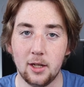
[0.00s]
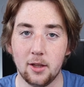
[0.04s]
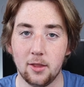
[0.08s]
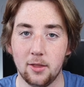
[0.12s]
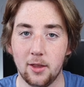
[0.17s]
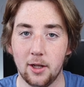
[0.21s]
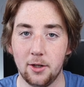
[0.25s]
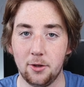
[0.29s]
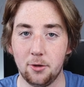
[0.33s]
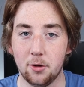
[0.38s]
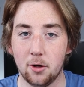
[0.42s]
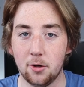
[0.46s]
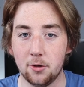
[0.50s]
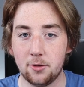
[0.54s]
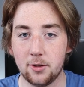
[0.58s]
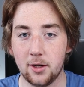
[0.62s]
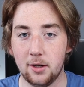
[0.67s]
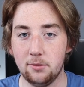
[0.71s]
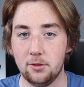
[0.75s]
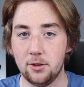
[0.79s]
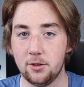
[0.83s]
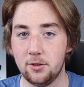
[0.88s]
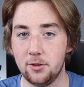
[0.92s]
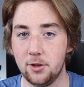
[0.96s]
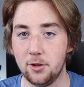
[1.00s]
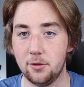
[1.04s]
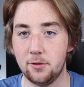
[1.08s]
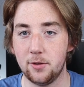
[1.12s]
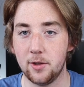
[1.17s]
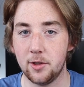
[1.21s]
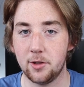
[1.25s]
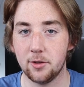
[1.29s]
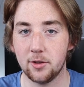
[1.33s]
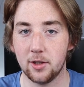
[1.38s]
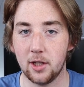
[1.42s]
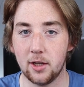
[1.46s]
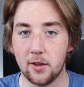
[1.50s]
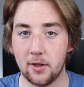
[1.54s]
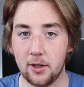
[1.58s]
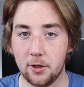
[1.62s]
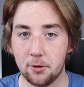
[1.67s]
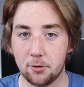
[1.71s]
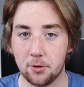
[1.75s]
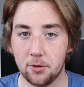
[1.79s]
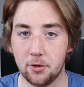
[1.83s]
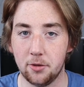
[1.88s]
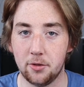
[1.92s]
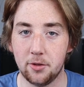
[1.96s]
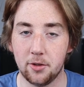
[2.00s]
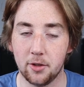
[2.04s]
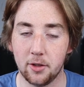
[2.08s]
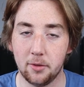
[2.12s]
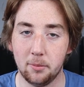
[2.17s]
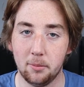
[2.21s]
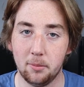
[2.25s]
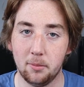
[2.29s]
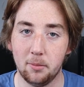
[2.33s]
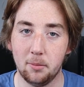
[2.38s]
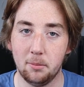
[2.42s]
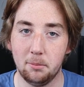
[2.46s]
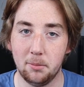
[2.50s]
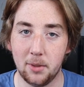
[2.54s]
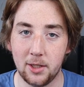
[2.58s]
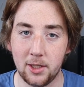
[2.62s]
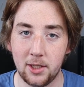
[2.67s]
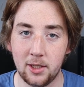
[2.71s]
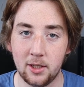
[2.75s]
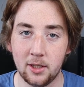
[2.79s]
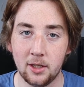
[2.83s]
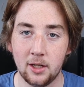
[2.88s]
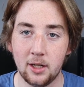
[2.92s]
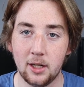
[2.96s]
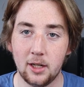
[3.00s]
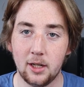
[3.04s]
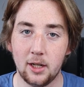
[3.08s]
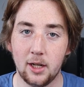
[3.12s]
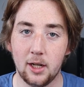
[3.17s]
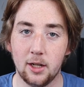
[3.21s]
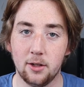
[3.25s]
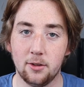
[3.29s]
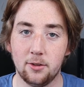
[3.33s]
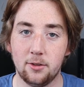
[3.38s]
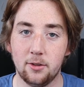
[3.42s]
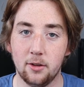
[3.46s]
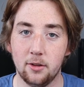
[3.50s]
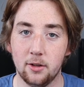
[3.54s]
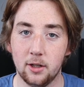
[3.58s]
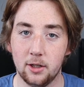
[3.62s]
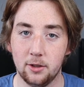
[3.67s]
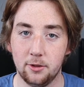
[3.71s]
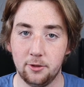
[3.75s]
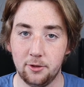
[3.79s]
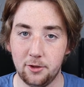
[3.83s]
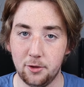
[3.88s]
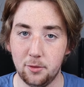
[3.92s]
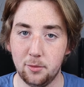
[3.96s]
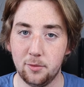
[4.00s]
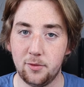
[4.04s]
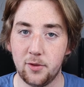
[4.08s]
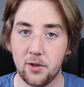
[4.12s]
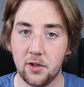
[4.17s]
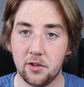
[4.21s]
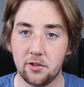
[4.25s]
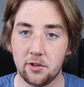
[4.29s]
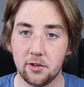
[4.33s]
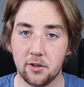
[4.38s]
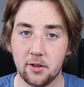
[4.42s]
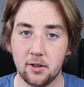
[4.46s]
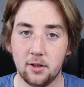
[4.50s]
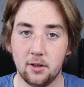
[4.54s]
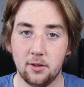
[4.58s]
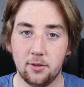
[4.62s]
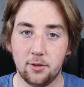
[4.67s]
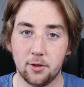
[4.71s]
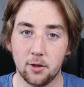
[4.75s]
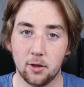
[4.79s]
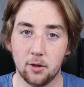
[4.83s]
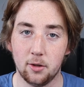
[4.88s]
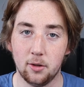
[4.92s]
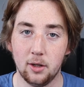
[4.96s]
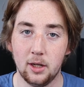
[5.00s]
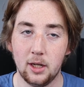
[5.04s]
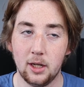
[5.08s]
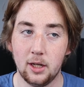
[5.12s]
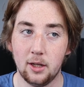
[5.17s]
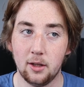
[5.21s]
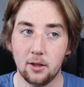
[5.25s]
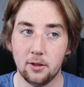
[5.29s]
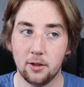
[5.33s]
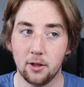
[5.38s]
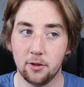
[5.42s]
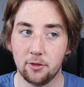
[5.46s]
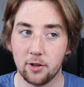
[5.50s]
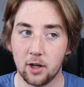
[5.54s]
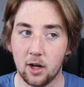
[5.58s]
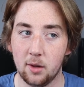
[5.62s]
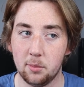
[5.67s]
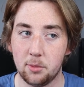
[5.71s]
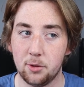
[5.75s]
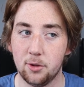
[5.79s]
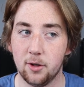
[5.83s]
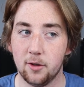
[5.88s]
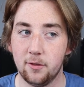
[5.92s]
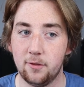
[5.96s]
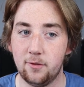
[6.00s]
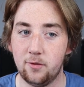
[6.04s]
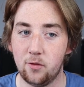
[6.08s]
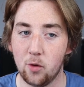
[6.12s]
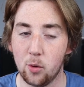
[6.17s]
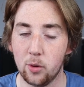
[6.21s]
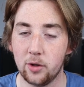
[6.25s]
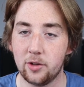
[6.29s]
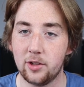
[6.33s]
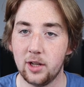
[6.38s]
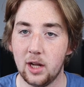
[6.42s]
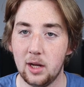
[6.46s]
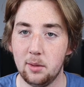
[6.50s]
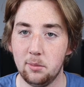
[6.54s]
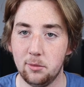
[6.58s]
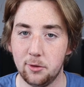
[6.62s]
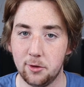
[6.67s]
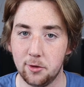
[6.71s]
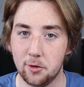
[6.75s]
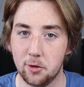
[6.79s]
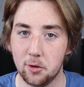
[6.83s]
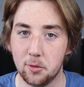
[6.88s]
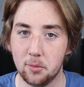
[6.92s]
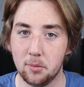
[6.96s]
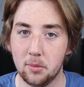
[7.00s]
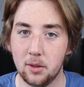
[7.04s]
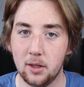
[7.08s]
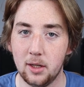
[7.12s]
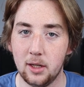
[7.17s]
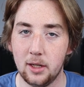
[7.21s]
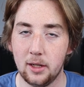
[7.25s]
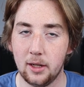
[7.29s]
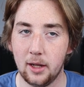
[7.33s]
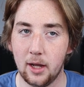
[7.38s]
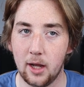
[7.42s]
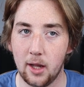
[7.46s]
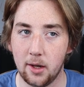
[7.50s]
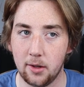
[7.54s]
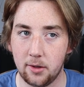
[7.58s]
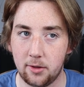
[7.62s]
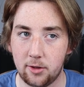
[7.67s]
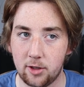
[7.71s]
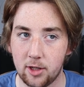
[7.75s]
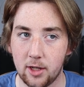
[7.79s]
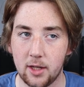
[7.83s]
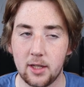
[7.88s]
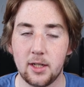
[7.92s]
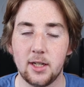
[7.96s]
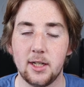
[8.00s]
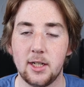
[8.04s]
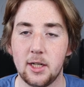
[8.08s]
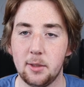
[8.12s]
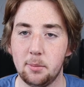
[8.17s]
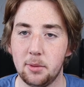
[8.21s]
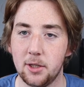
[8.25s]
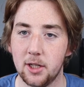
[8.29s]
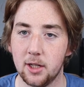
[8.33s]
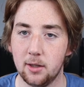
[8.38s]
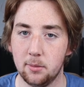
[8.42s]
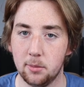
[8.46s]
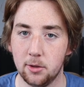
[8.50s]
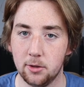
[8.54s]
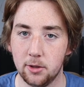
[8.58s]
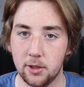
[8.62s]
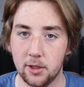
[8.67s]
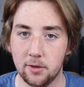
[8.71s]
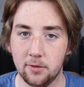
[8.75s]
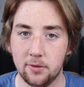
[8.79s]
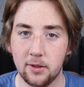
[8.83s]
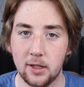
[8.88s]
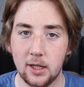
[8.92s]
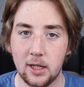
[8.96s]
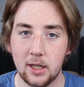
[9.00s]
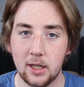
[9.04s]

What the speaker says: Then you also have this new feature that they introduced to the Mini. It's a zoom feature, so there's up to a 4x zoom at 1080p, I believe.